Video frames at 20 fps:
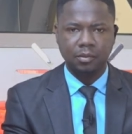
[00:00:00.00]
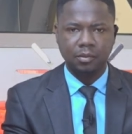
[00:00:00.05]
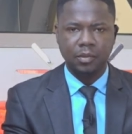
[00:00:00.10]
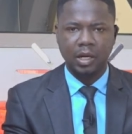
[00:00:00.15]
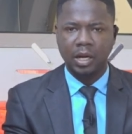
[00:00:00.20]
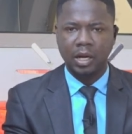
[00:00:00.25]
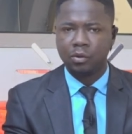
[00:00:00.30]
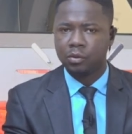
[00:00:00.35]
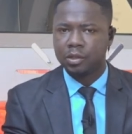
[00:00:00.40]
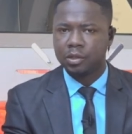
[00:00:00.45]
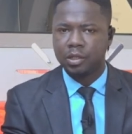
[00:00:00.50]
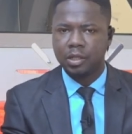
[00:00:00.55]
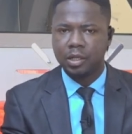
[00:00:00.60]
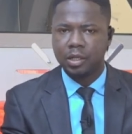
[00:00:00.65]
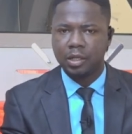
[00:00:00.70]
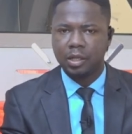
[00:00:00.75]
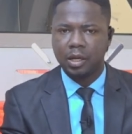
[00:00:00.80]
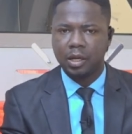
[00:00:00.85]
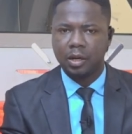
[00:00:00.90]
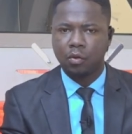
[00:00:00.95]

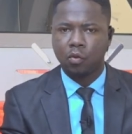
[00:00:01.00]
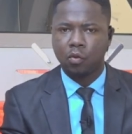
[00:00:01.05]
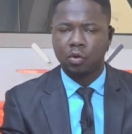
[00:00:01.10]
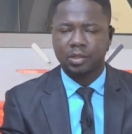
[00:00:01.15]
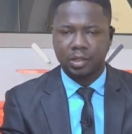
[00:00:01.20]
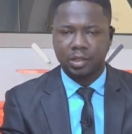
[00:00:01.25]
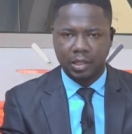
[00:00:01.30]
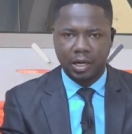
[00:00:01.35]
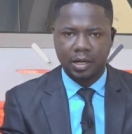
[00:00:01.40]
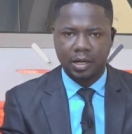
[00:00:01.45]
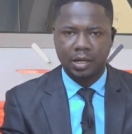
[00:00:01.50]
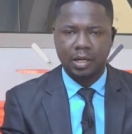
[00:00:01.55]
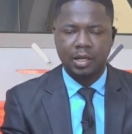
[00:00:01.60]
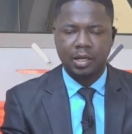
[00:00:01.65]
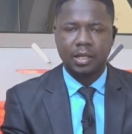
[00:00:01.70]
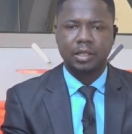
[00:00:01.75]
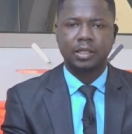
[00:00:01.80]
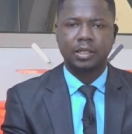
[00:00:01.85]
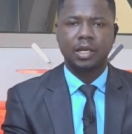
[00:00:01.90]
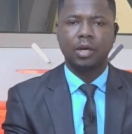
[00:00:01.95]
Enunti osre
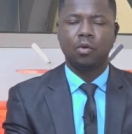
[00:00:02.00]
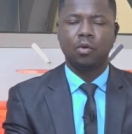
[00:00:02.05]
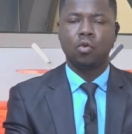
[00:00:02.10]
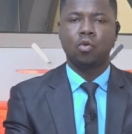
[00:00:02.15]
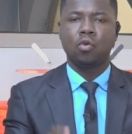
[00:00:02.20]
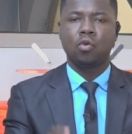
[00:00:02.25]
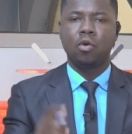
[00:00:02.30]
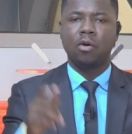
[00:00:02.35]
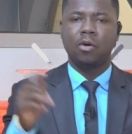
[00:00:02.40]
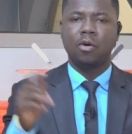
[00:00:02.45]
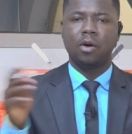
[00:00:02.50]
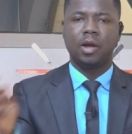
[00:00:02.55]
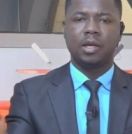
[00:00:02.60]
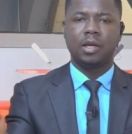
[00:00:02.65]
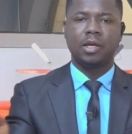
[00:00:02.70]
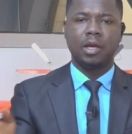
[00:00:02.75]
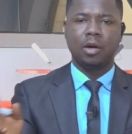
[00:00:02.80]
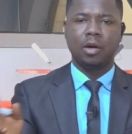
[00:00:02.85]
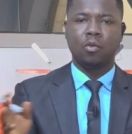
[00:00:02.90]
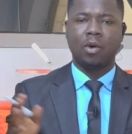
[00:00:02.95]
se uko
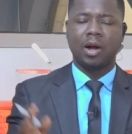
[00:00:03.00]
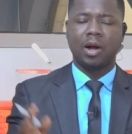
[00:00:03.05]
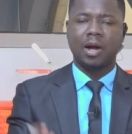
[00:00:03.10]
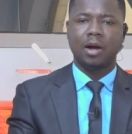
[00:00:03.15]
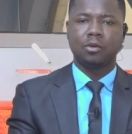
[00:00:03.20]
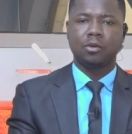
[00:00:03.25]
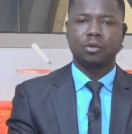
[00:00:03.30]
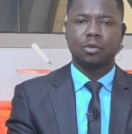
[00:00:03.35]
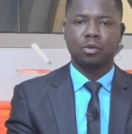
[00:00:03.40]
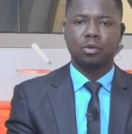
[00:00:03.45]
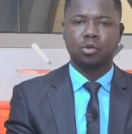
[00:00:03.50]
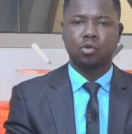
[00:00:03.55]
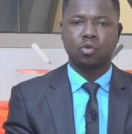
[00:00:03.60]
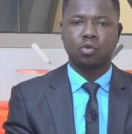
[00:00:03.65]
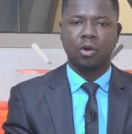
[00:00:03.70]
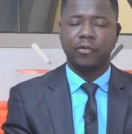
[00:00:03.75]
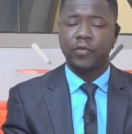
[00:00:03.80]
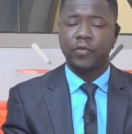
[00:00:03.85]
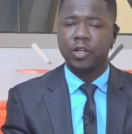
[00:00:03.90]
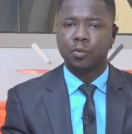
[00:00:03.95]
eye account no so
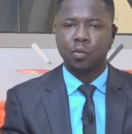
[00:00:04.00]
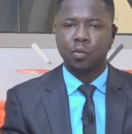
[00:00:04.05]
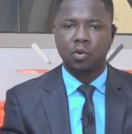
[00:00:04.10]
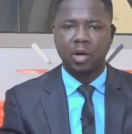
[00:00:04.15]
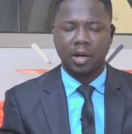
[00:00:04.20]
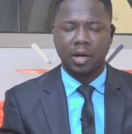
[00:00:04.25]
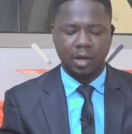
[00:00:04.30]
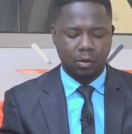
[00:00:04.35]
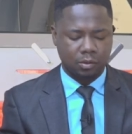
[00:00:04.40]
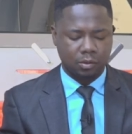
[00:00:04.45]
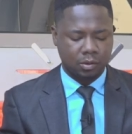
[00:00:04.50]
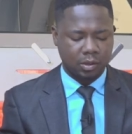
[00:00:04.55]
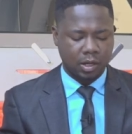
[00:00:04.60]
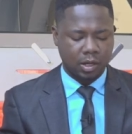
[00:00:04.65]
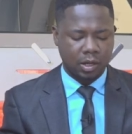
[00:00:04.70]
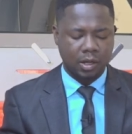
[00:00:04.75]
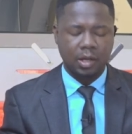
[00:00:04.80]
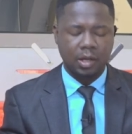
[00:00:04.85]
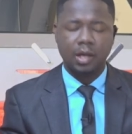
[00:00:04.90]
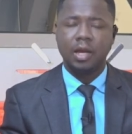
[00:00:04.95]
a Facebook account
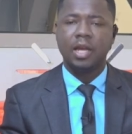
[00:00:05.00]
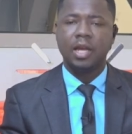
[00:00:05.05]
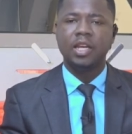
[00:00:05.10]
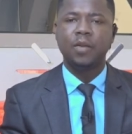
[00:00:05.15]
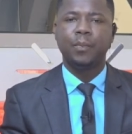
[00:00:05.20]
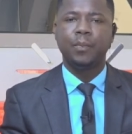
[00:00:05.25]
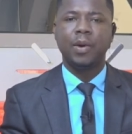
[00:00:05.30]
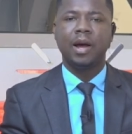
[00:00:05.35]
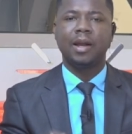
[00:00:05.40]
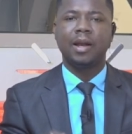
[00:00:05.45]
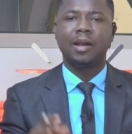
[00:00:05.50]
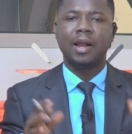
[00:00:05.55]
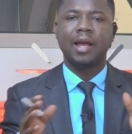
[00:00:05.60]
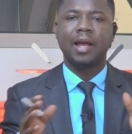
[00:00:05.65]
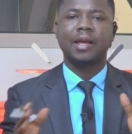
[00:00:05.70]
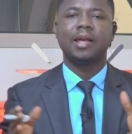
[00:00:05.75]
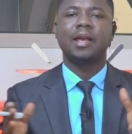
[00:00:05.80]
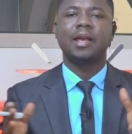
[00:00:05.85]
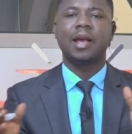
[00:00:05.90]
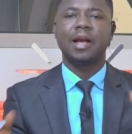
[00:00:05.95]
na. Enipa
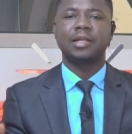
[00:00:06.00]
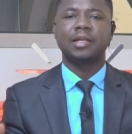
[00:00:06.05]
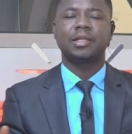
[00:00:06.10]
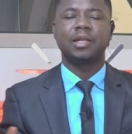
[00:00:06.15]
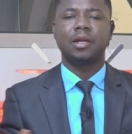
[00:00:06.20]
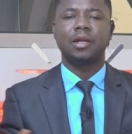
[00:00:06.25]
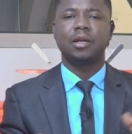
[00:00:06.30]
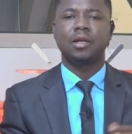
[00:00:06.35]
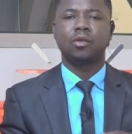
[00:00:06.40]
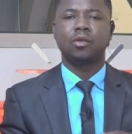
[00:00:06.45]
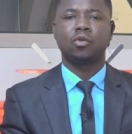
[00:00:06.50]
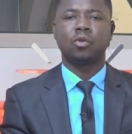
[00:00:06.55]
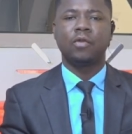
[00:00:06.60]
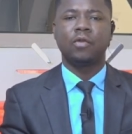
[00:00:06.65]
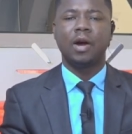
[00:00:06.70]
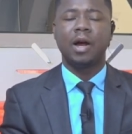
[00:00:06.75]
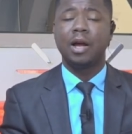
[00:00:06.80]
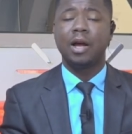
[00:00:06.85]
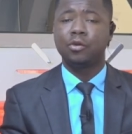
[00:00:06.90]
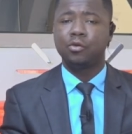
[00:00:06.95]
like action is
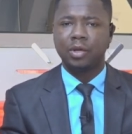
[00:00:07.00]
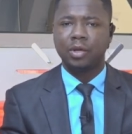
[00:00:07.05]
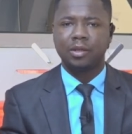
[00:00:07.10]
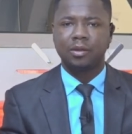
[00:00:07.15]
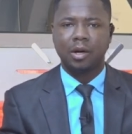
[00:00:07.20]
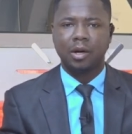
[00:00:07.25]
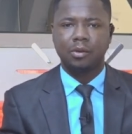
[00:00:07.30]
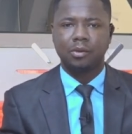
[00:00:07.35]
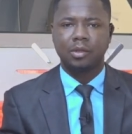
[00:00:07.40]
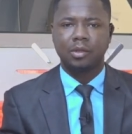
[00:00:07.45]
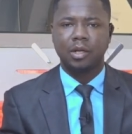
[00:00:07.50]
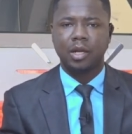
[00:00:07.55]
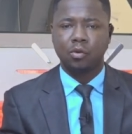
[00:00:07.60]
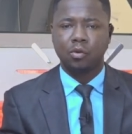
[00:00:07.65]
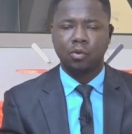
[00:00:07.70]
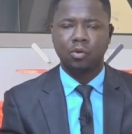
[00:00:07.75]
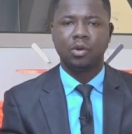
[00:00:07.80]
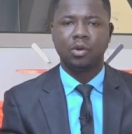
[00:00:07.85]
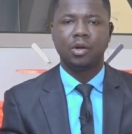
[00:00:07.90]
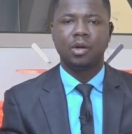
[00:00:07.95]
over 100,000.
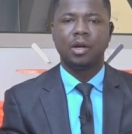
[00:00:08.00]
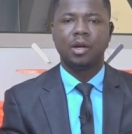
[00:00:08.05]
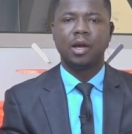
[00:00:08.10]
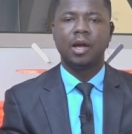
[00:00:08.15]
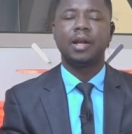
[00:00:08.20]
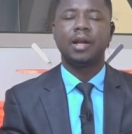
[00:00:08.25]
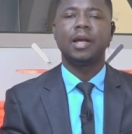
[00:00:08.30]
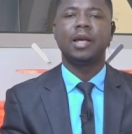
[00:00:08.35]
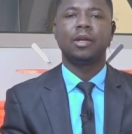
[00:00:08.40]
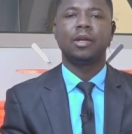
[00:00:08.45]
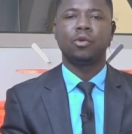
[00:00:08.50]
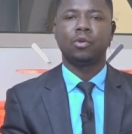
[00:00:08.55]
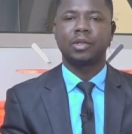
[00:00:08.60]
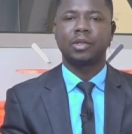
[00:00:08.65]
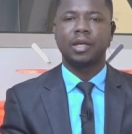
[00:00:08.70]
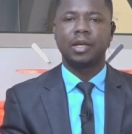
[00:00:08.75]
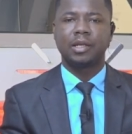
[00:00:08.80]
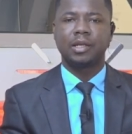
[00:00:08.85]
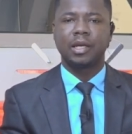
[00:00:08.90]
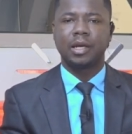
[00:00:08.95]
Eno ena eye the
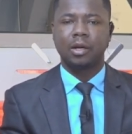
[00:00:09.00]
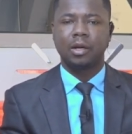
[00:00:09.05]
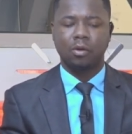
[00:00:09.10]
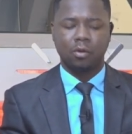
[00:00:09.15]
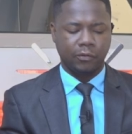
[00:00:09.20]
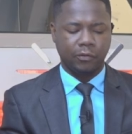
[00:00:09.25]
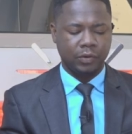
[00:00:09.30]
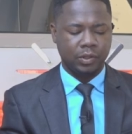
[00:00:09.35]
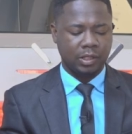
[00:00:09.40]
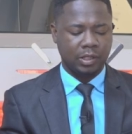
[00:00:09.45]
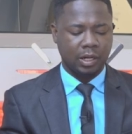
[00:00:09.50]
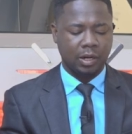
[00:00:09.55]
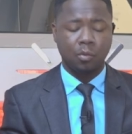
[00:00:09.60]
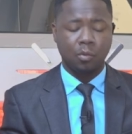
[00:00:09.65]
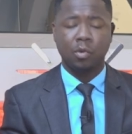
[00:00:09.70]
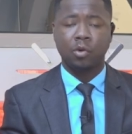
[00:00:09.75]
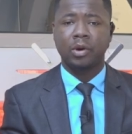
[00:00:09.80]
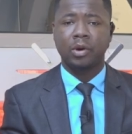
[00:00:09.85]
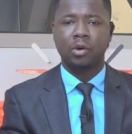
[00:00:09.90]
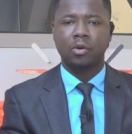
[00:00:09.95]
authentic and official.
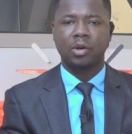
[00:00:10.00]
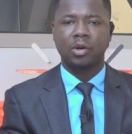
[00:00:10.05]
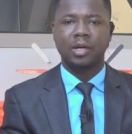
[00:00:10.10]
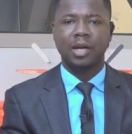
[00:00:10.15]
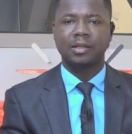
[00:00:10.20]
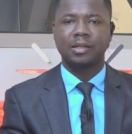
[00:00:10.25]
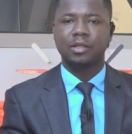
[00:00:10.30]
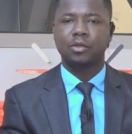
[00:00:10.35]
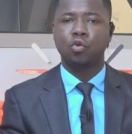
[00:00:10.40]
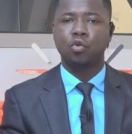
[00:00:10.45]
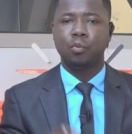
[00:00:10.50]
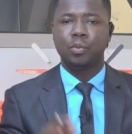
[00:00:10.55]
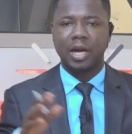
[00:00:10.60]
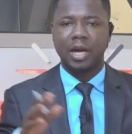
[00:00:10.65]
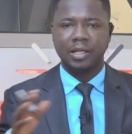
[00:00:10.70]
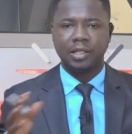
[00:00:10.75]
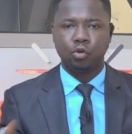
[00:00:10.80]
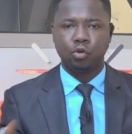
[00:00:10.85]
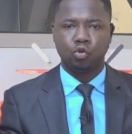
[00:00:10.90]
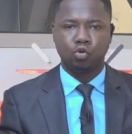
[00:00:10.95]
Mo recognize so bi
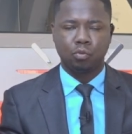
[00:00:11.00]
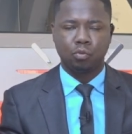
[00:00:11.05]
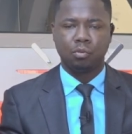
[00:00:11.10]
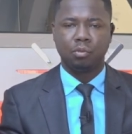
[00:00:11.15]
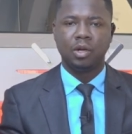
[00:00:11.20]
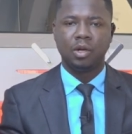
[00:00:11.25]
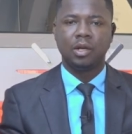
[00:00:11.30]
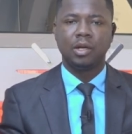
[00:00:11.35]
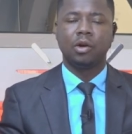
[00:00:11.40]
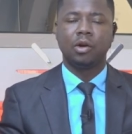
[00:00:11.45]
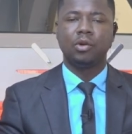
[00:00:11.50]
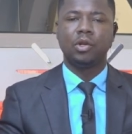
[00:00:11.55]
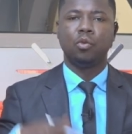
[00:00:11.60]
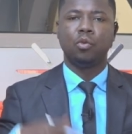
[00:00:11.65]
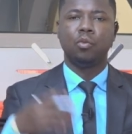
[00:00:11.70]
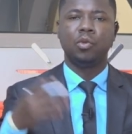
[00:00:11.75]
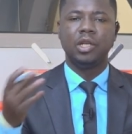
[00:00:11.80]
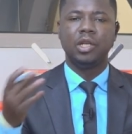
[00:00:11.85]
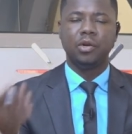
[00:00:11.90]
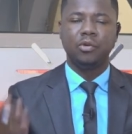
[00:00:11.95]
anyin tum na oni
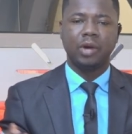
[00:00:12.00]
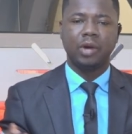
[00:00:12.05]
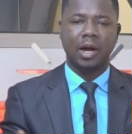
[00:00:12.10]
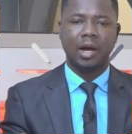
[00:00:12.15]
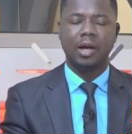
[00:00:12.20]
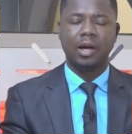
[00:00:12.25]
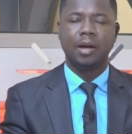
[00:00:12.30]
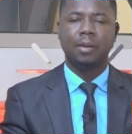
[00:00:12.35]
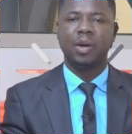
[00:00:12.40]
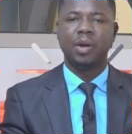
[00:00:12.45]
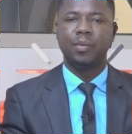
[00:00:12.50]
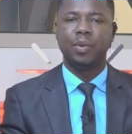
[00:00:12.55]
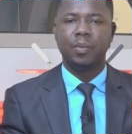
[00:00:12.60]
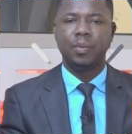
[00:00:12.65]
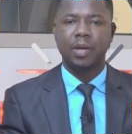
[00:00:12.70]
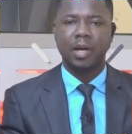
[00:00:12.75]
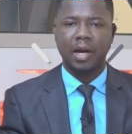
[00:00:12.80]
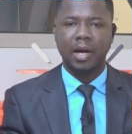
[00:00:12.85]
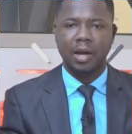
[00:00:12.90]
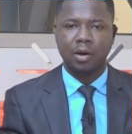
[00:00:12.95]
umuni dwa ma
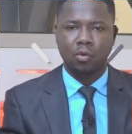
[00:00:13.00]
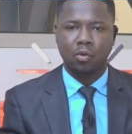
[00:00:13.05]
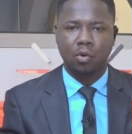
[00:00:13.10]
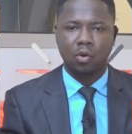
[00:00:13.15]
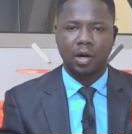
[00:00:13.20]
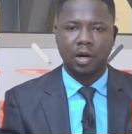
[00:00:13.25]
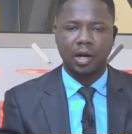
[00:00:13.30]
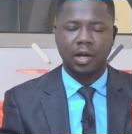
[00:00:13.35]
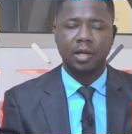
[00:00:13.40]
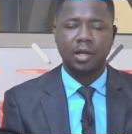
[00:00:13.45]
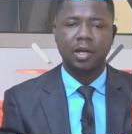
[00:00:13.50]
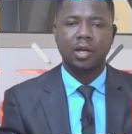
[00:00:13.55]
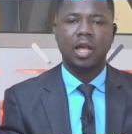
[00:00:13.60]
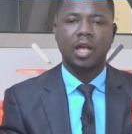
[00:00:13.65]
bibia enkonkan.